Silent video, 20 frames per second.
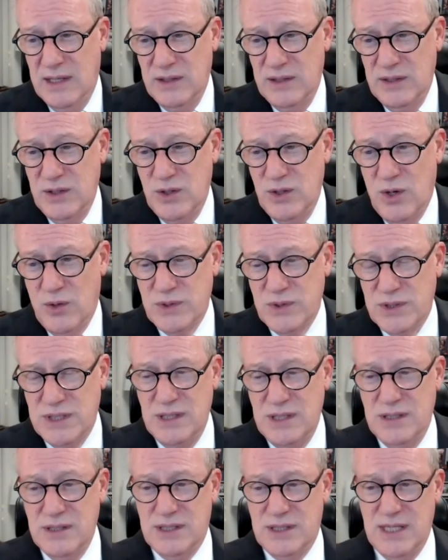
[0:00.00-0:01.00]
You don't see
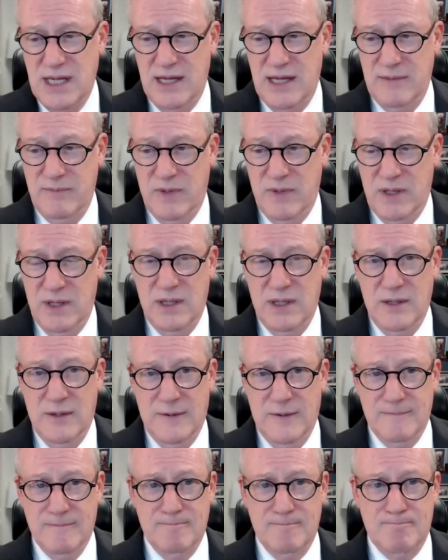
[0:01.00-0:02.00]
the same
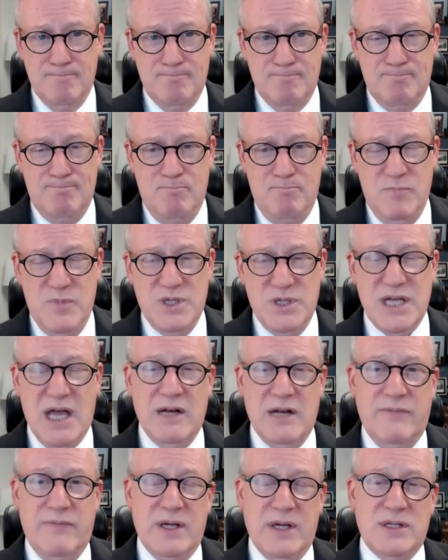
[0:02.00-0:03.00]
side
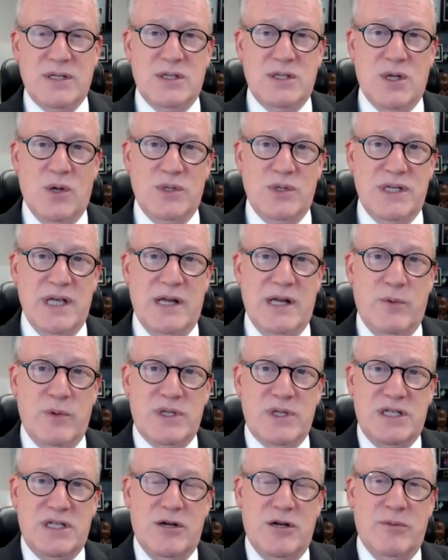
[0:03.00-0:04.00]
effects associated with
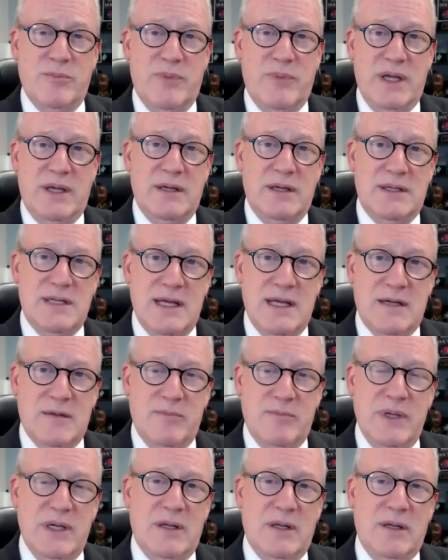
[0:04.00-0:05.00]
serum peak. You take
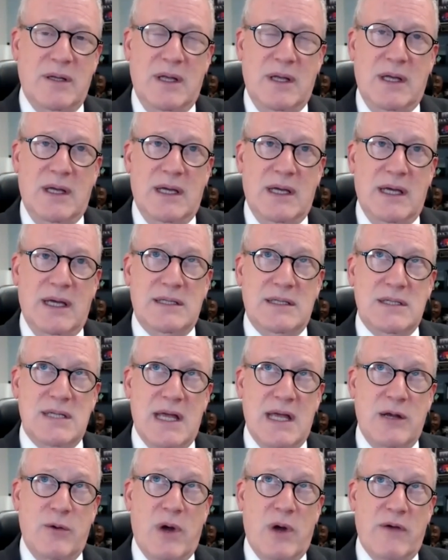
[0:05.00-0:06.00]
a pill, it's
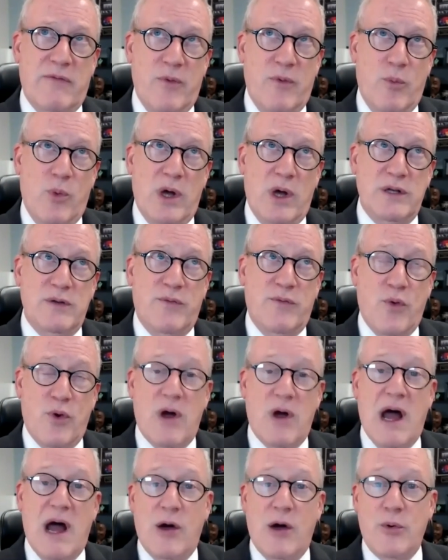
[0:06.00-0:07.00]
anywhere from 1 to
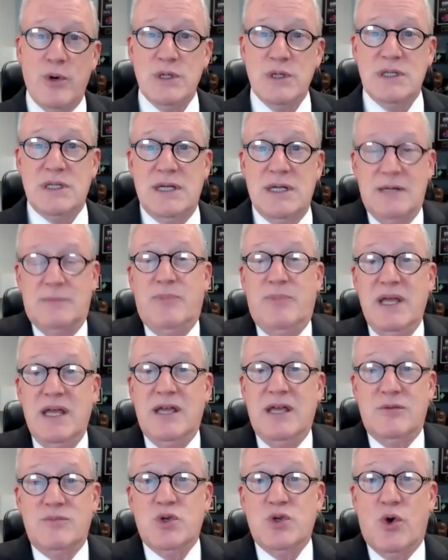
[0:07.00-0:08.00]
4 hours to hit peak
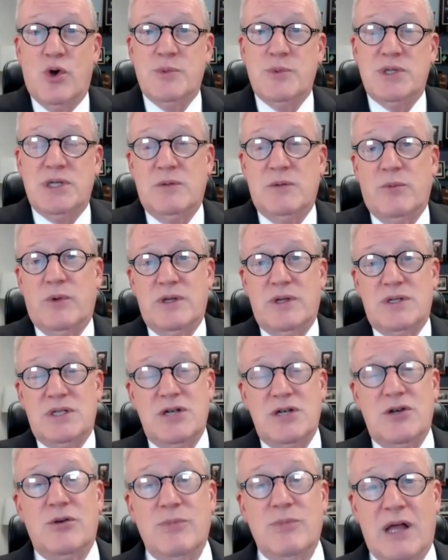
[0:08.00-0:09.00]
absorption when the
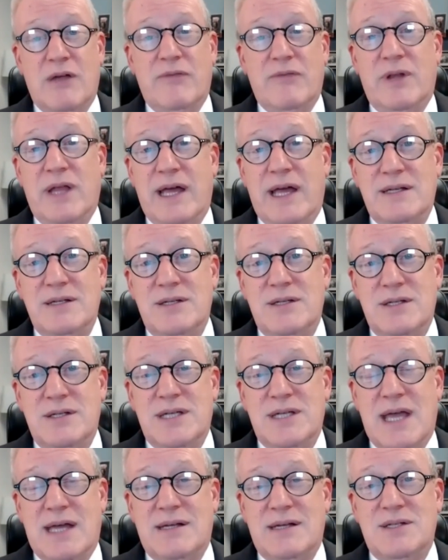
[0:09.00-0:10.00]
serum level is
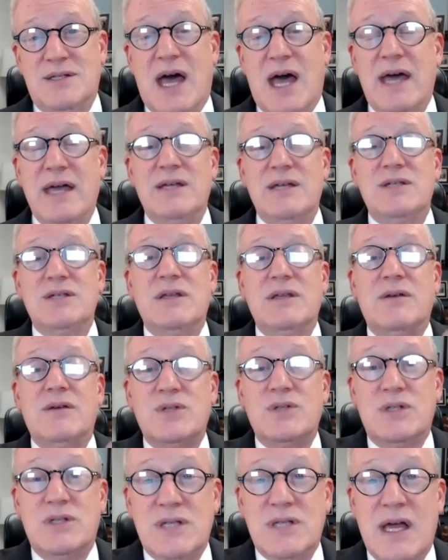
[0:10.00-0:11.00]
at its highest, and there's
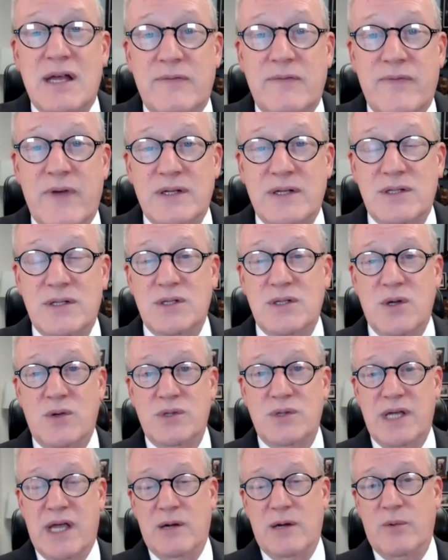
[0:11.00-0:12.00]
side effects
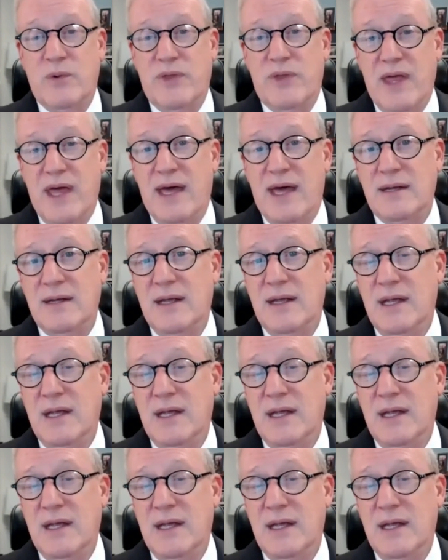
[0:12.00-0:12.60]
associated with that.